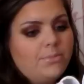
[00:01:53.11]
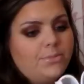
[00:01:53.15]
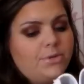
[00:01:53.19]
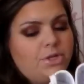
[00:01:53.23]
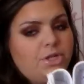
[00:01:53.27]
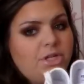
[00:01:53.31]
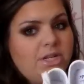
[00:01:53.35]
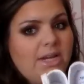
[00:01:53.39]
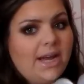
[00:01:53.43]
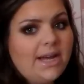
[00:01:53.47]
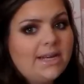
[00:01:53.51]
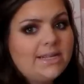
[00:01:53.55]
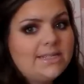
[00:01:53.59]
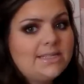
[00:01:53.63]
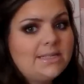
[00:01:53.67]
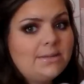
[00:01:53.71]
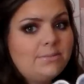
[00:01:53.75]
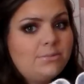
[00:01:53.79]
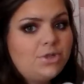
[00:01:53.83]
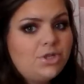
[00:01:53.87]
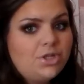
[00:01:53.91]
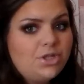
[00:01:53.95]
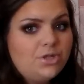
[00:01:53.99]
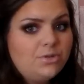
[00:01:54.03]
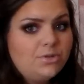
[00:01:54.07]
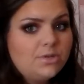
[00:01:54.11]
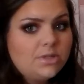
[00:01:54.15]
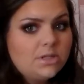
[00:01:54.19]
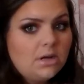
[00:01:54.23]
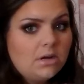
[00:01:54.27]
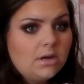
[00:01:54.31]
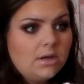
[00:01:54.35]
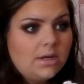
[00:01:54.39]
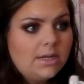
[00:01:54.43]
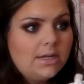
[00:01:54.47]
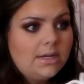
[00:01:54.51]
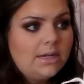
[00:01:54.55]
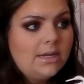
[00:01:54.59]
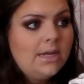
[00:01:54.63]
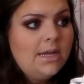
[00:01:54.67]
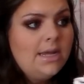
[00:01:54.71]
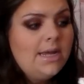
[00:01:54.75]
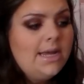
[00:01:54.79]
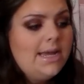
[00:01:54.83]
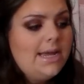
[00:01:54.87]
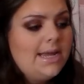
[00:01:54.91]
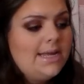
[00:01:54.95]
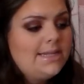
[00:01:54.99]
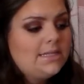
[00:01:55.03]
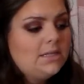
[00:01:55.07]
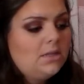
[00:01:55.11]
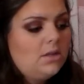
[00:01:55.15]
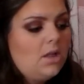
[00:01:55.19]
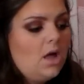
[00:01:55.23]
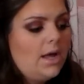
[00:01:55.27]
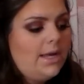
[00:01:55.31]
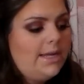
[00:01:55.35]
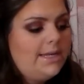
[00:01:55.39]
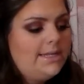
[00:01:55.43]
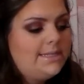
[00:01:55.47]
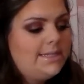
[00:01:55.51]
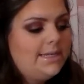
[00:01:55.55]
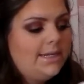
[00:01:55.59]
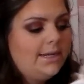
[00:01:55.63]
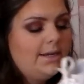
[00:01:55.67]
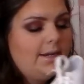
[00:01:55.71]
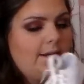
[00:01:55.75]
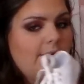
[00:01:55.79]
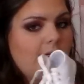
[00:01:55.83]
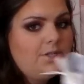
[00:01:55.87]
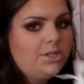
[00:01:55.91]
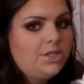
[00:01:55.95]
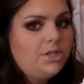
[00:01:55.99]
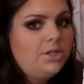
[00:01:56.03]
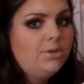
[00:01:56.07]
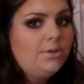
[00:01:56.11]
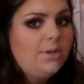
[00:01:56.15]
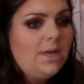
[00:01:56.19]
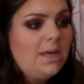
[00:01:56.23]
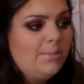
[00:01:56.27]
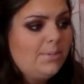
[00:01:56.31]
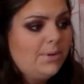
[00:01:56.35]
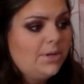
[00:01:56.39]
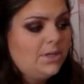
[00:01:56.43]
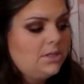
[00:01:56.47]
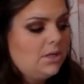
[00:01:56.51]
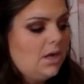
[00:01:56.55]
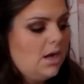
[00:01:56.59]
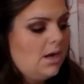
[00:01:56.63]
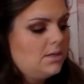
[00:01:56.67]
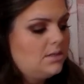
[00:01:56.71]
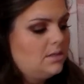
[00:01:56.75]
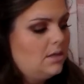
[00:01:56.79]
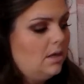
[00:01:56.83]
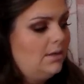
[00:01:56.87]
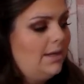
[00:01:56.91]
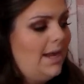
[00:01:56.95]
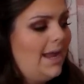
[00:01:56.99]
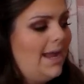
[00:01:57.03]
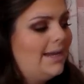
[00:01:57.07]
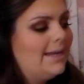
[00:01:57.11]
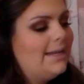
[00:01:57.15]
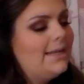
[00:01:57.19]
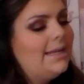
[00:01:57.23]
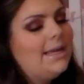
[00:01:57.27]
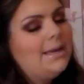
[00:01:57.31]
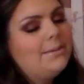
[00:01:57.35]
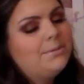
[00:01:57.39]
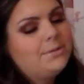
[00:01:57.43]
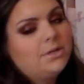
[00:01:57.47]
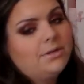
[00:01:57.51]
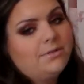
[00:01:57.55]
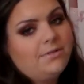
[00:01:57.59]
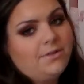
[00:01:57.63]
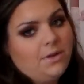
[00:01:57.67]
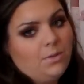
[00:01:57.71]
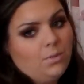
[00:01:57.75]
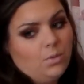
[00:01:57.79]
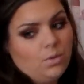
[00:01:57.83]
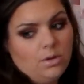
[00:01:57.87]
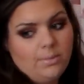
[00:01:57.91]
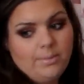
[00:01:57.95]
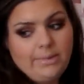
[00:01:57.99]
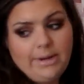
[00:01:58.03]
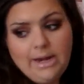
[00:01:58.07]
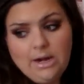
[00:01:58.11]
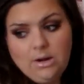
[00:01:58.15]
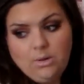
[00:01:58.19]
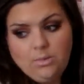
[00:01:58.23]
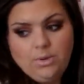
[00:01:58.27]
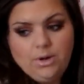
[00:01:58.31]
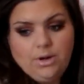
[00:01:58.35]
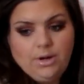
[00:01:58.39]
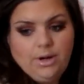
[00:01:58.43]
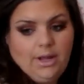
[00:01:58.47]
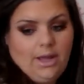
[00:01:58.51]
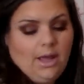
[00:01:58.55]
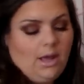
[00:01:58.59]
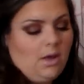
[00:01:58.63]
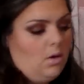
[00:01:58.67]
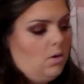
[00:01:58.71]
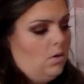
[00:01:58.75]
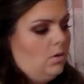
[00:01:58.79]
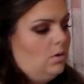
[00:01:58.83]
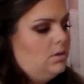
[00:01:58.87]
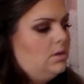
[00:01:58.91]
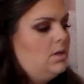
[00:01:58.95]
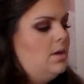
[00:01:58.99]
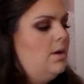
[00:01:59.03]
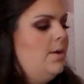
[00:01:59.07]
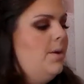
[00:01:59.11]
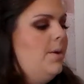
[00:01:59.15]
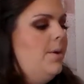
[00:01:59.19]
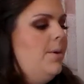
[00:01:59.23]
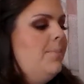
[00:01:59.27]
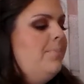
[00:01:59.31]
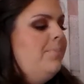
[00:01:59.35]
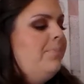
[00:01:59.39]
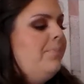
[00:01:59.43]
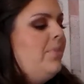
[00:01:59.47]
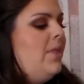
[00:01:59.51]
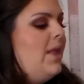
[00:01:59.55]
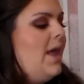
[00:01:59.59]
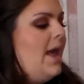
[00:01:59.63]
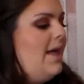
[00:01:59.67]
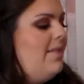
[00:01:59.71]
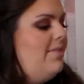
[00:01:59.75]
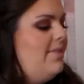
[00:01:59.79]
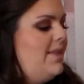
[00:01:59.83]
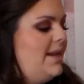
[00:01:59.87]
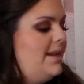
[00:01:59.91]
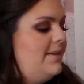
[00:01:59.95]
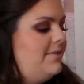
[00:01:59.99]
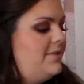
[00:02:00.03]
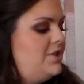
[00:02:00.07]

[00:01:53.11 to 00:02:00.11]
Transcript: she has some shoes on, it's a lot easier to keep her socks on, and it keeps her feet warm, and I don't want her to get cold. And then